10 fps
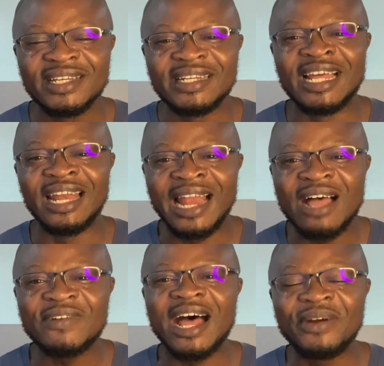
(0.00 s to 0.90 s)
The
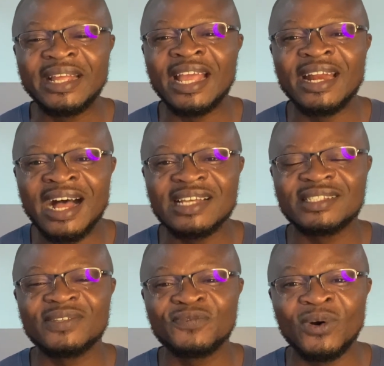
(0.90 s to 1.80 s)
love the Harry Kane has
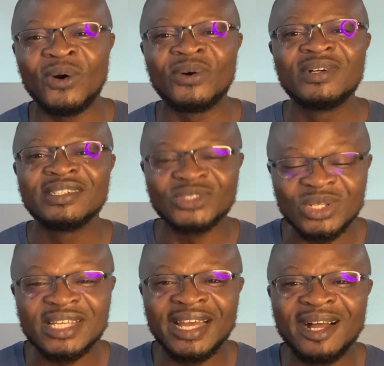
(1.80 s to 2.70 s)
for
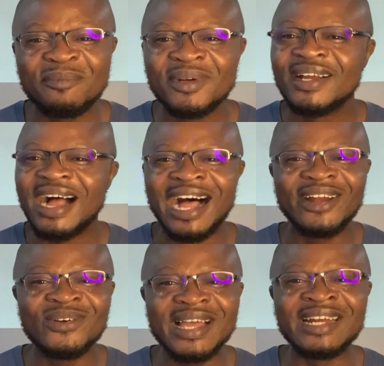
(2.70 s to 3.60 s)
Tottenham. I
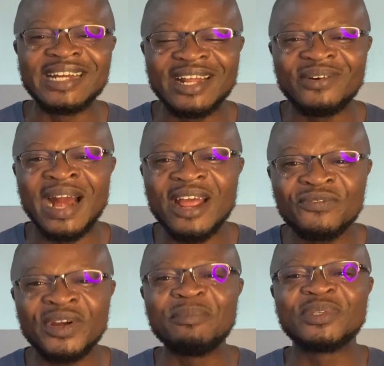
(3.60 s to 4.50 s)
don't, and the
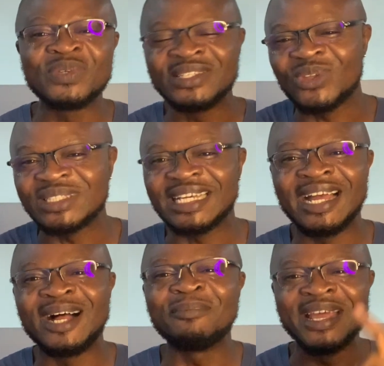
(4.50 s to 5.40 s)
rivalry between
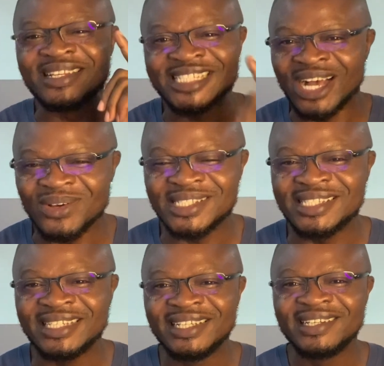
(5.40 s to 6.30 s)
Tottenham and
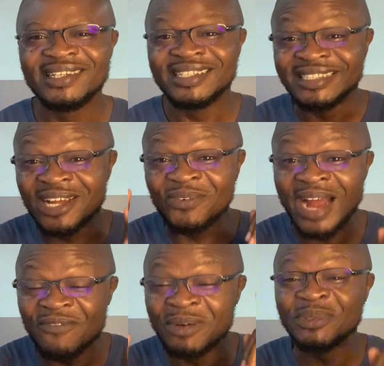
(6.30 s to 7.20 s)
Chelsea. The
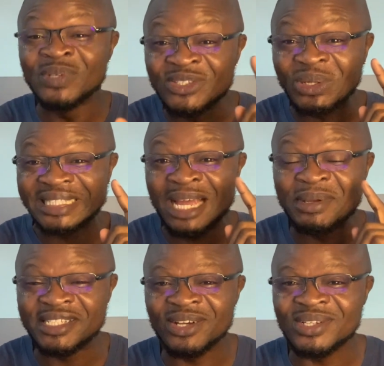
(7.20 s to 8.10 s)
rivalry between Tottenham
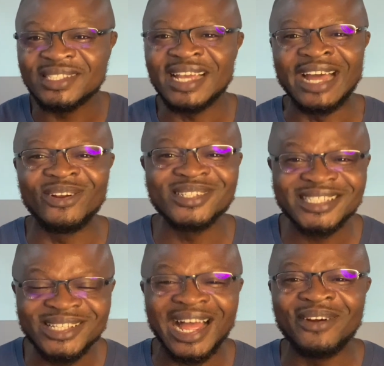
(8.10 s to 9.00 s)
and Chelsea. I don't
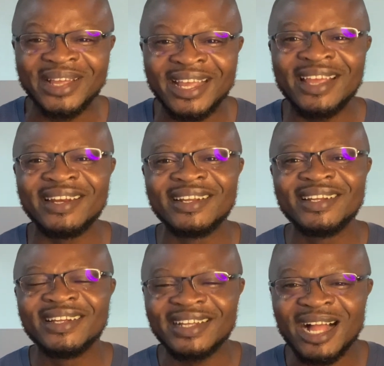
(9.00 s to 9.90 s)
see Harry Kane
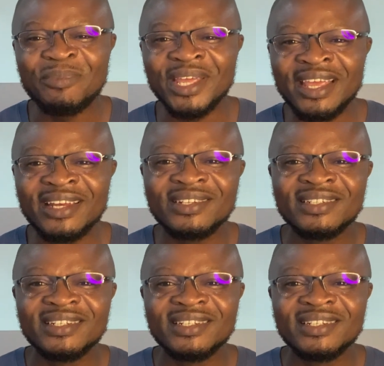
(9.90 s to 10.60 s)
coming in.